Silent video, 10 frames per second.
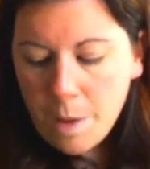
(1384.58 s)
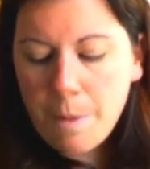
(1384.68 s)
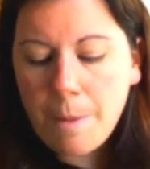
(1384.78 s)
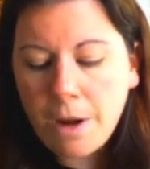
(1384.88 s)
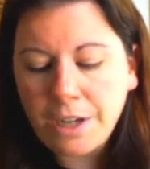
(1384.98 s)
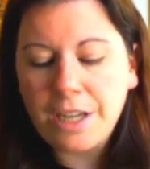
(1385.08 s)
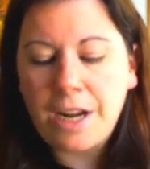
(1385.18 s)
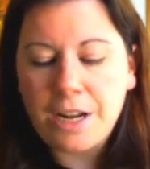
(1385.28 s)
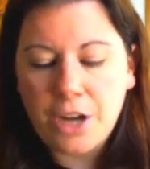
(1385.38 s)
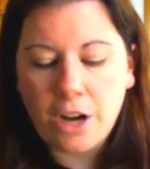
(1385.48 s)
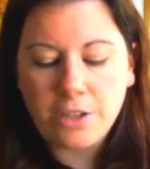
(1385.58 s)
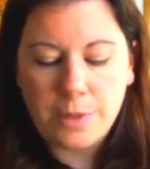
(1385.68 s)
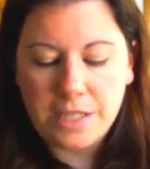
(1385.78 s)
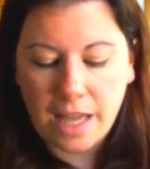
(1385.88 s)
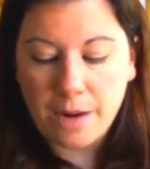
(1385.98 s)
But Monica and I talked, and
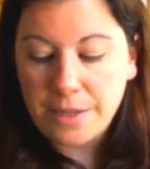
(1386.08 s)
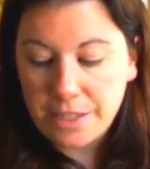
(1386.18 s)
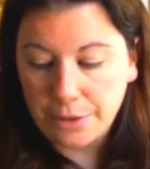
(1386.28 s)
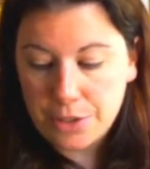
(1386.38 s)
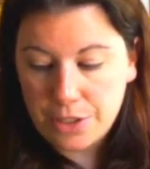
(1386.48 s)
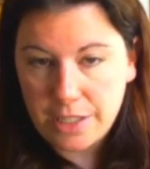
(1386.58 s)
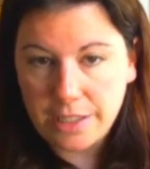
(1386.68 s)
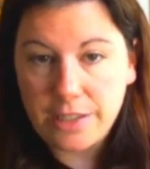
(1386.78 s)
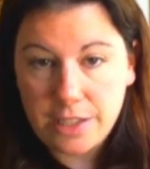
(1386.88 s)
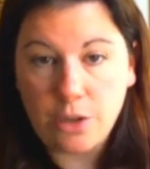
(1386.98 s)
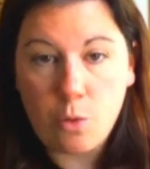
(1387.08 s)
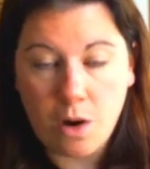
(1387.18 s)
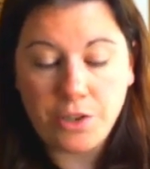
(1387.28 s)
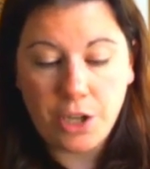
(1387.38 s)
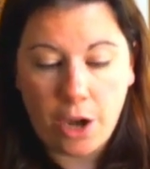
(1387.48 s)
we decided we did still
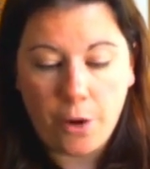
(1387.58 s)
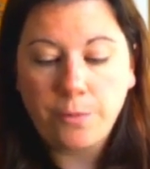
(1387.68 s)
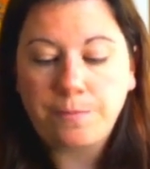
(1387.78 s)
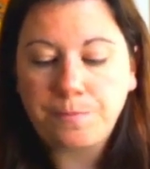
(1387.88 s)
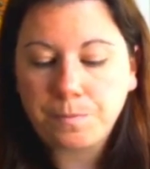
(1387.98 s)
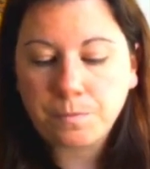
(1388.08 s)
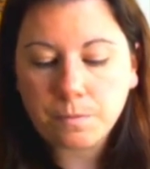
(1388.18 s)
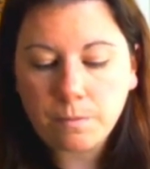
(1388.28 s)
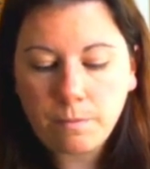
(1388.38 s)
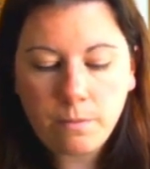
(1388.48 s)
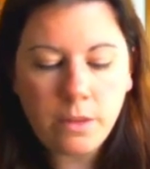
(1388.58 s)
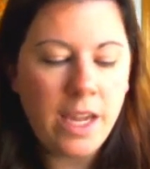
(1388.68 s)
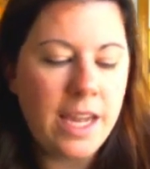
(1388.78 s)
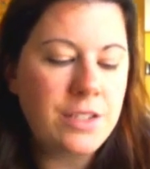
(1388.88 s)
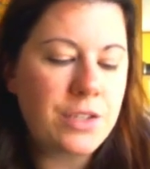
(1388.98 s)
want to go.
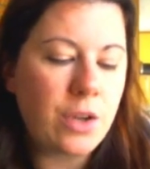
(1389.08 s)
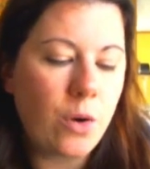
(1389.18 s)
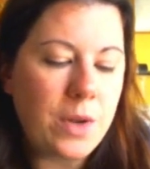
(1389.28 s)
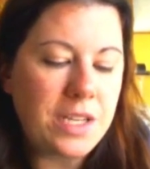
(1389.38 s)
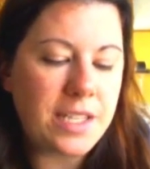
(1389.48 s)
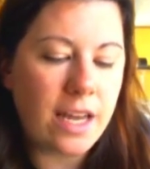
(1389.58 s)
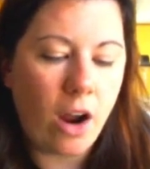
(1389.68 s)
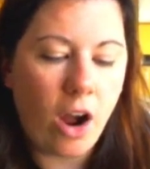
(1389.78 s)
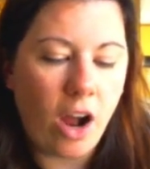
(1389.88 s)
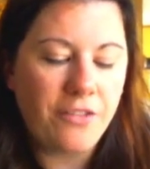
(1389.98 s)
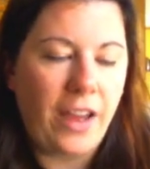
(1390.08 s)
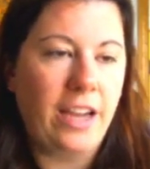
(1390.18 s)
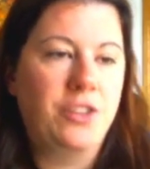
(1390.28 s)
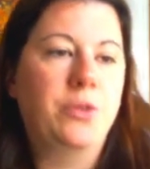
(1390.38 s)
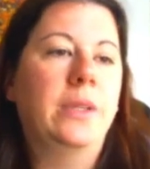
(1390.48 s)
And so we set off
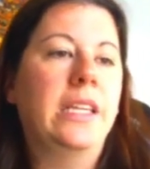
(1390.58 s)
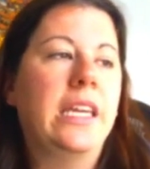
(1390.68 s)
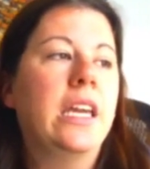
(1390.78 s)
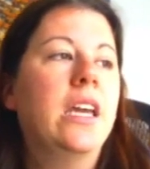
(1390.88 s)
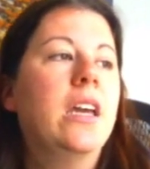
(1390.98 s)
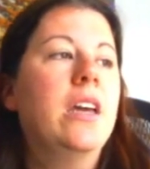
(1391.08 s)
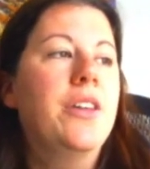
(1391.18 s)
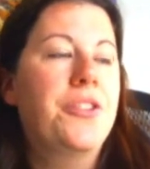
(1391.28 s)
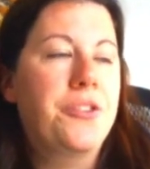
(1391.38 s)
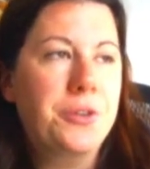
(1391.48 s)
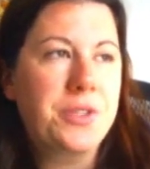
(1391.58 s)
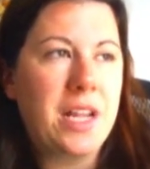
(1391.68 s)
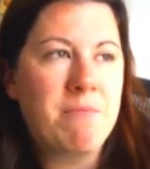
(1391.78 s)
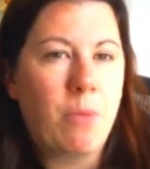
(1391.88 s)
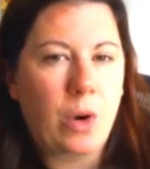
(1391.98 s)
actually
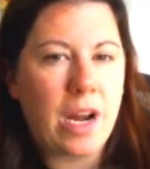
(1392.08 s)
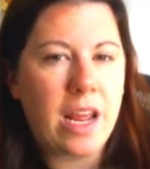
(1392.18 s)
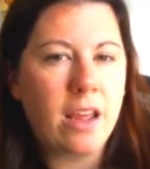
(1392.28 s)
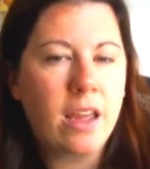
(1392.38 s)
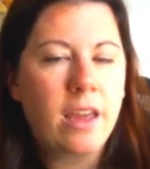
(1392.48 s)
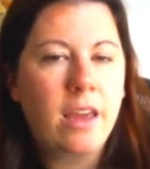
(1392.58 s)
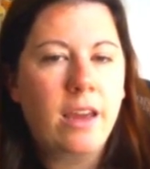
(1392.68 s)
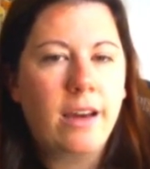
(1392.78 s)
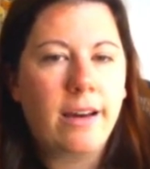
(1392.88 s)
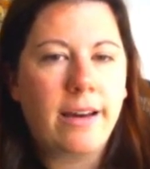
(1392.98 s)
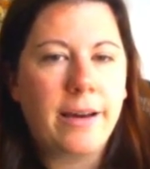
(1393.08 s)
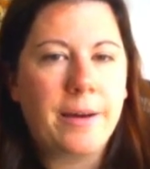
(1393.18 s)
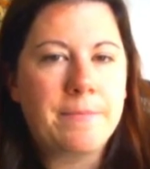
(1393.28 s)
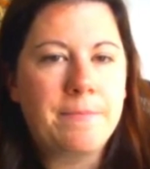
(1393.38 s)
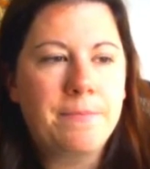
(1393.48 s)
Thursday morning,
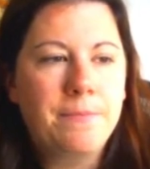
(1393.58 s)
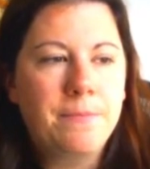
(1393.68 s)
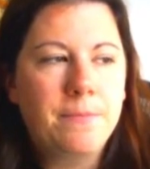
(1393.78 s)
and